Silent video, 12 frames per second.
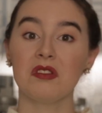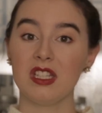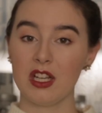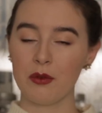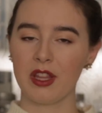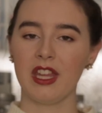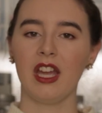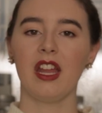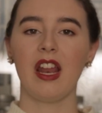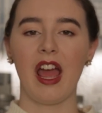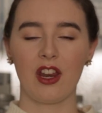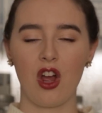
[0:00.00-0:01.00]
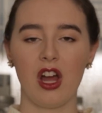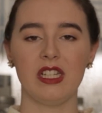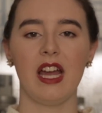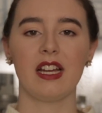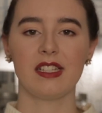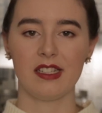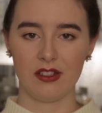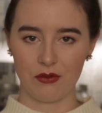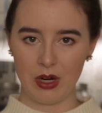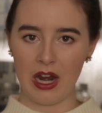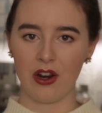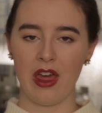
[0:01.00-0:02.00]
deal with it and add context and
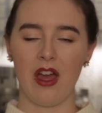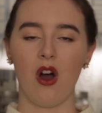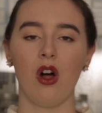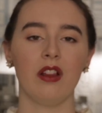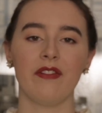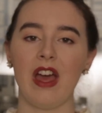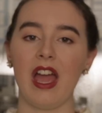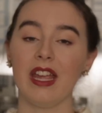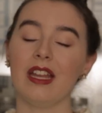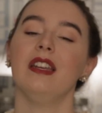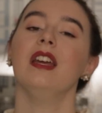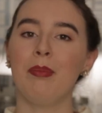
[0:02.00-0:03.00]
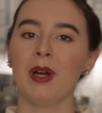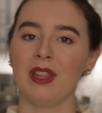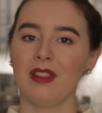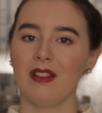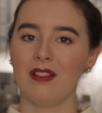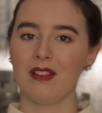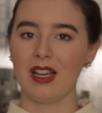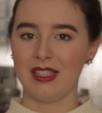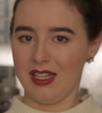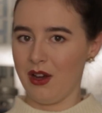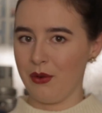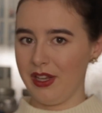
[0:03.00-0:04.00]
write all of that in. But
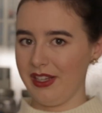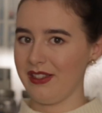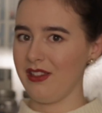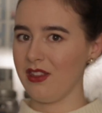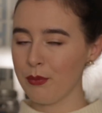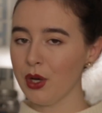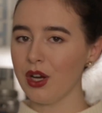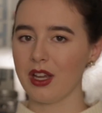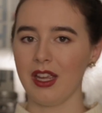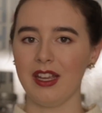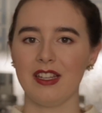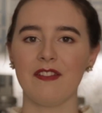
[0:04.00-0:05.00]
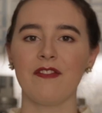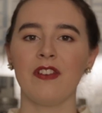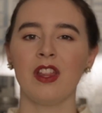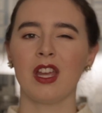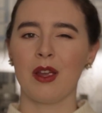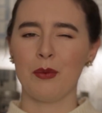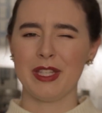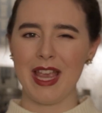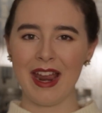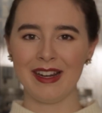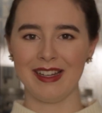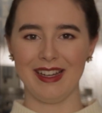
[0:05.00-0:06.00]
that's how it is in the book. It didn't feel like it was
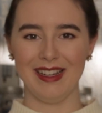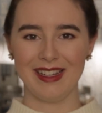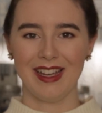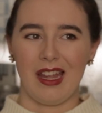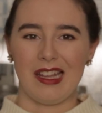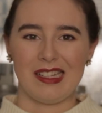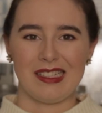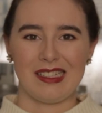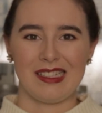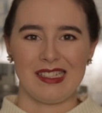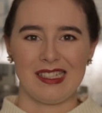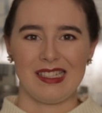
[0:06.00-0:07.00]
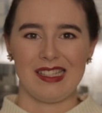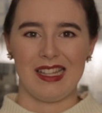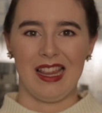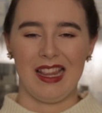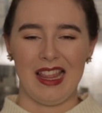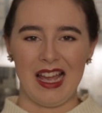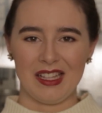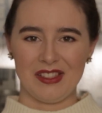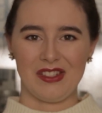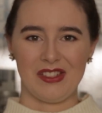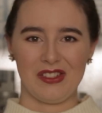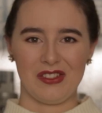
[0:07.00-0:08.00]
edited, and
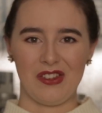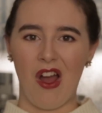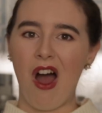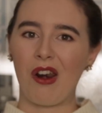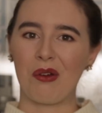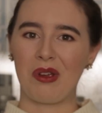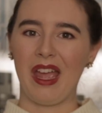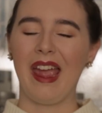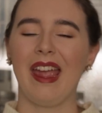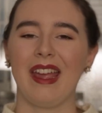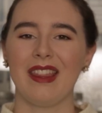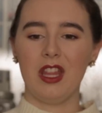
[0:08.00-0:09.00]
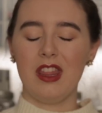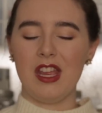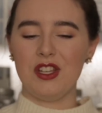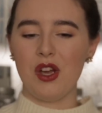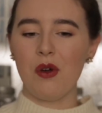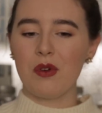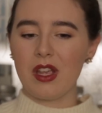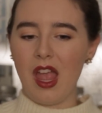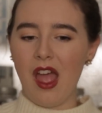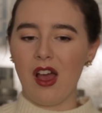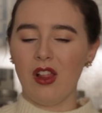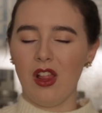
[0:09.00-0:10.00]
that's not okay. They don't
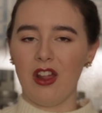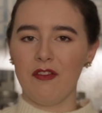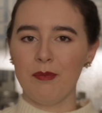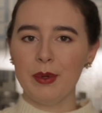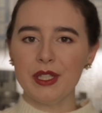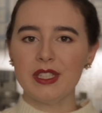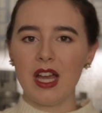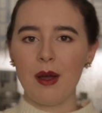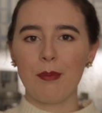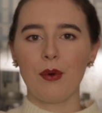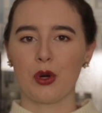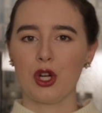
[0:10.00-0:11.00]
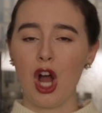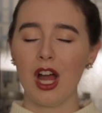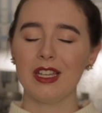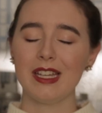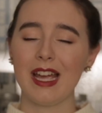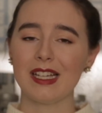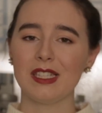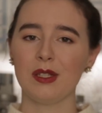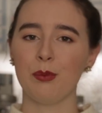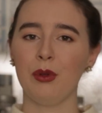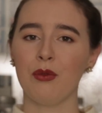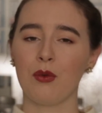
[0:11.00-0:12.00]
get a lot of build-up or
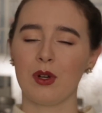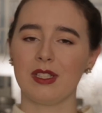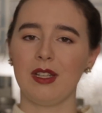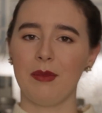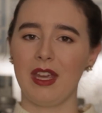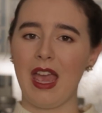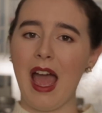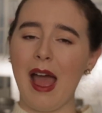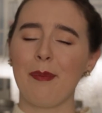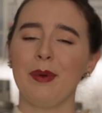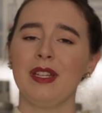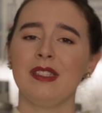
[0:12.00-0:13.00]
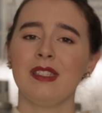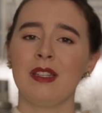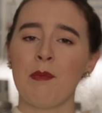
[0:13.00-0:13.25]
context before something happens,